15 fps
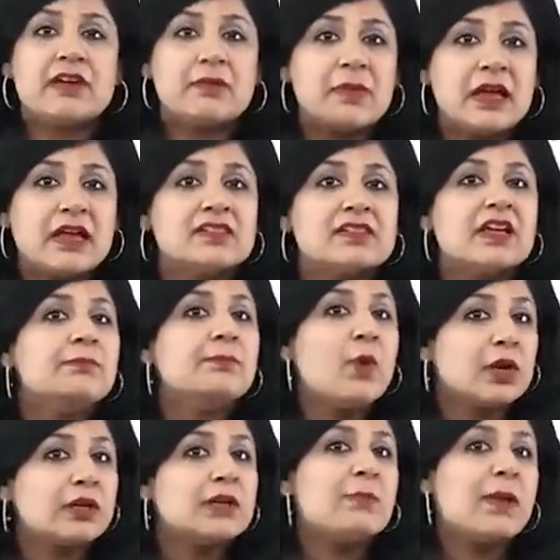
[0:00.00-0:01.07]
remains an
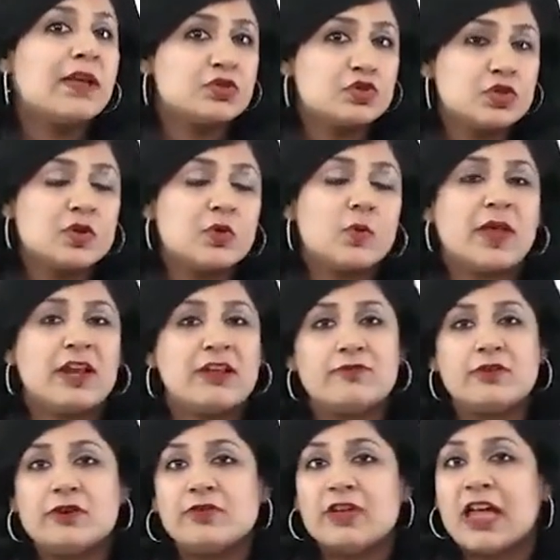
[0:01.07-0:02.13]
important measure
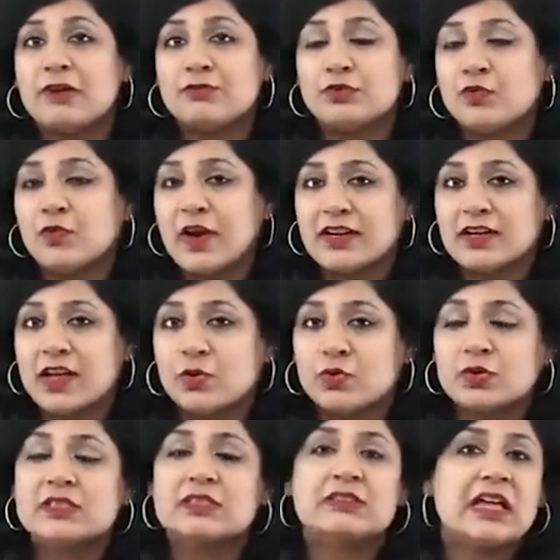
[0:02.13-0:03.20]
whenever we have to find out